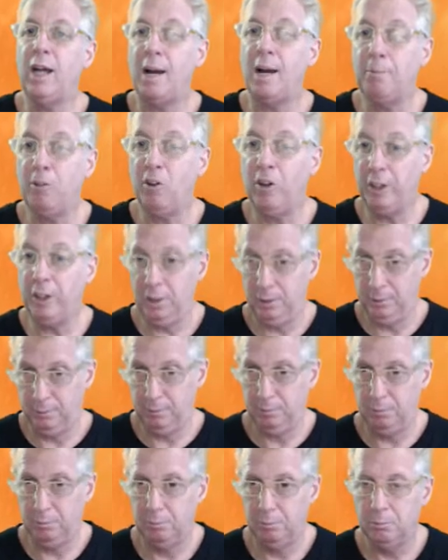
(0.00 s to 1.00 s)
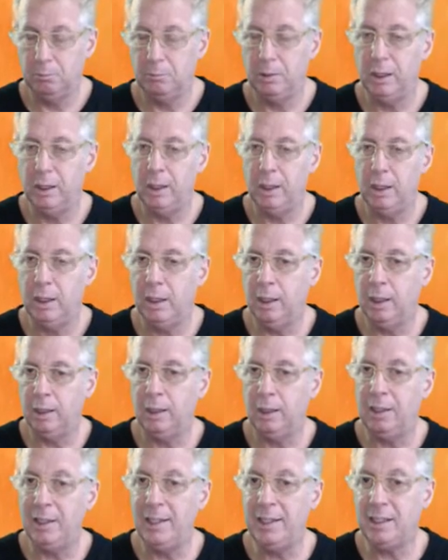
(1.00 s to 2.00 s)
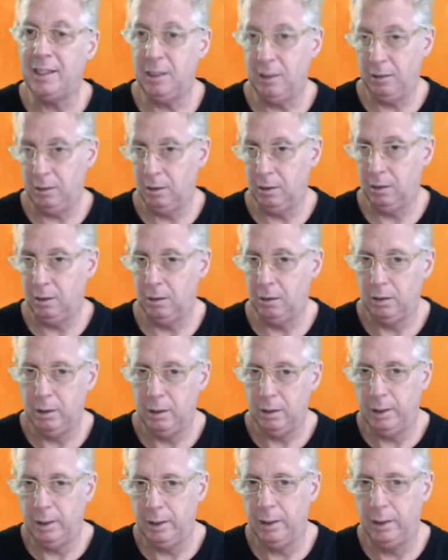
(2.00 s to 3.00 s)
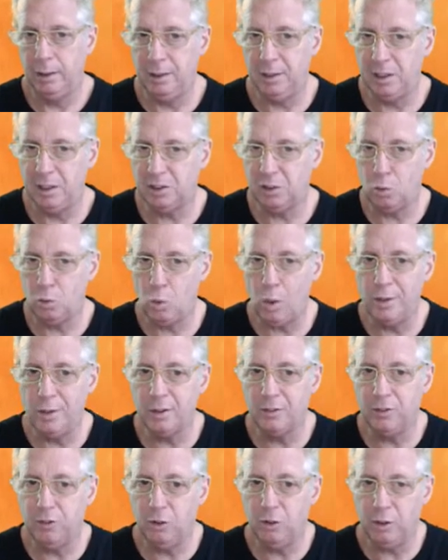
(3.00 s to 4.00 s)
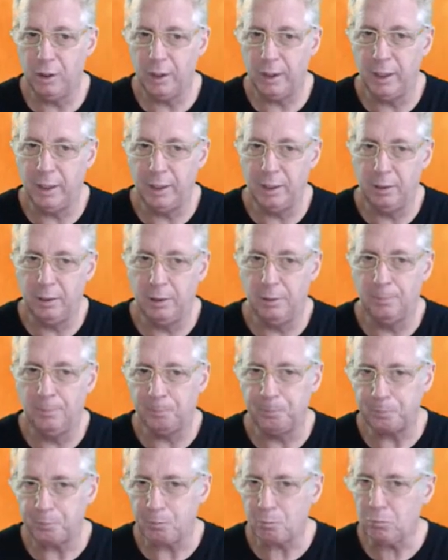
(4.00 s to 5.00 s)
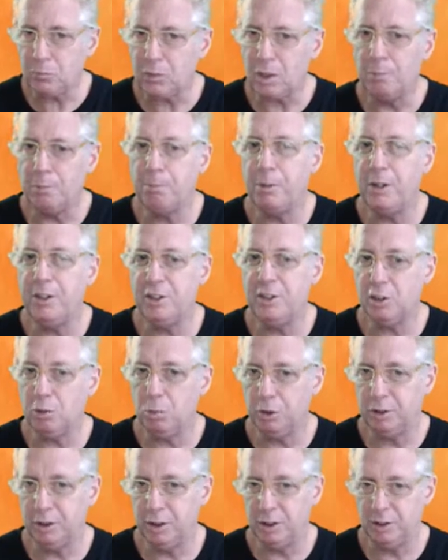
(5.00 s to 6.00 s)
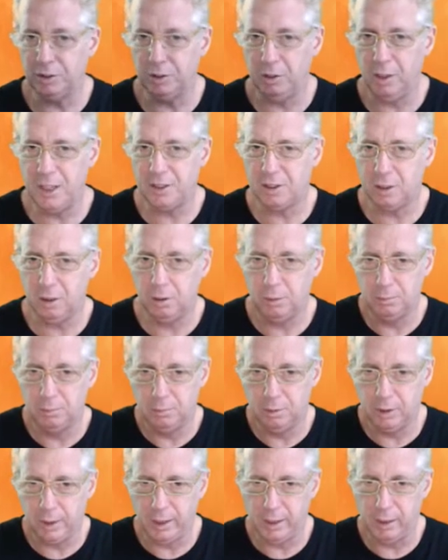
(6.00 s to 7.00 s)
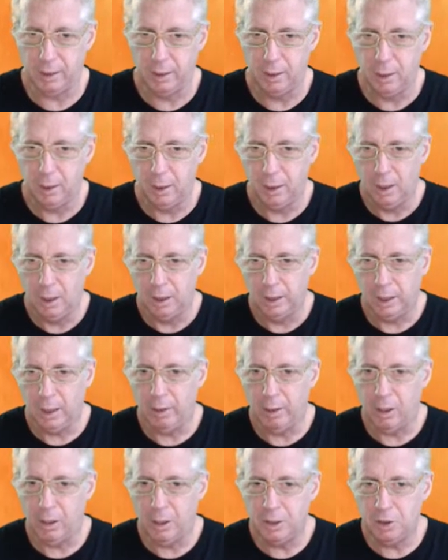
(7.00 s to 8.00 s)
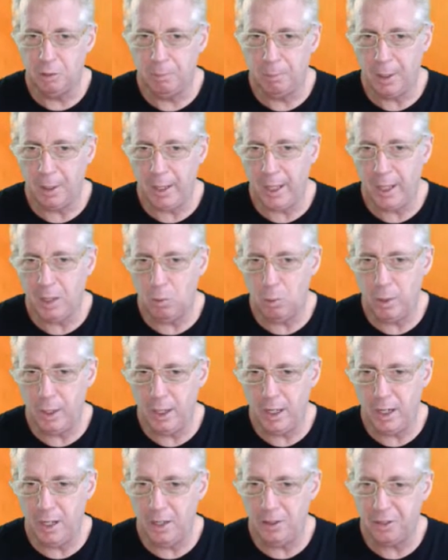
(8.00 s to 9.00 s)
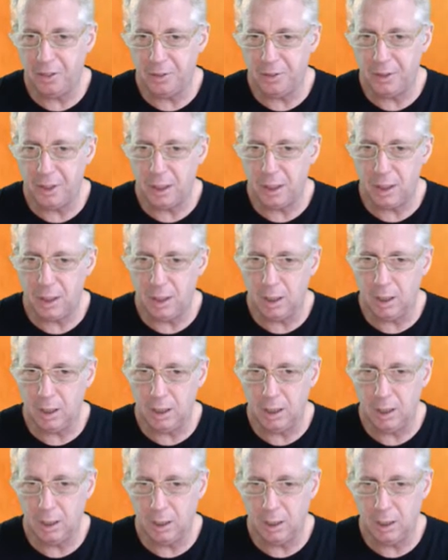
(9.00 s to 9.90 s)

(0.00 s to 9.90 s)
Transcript: avoid leaking this wonderful and precious water. So let's go. Okay, now we're going to play with the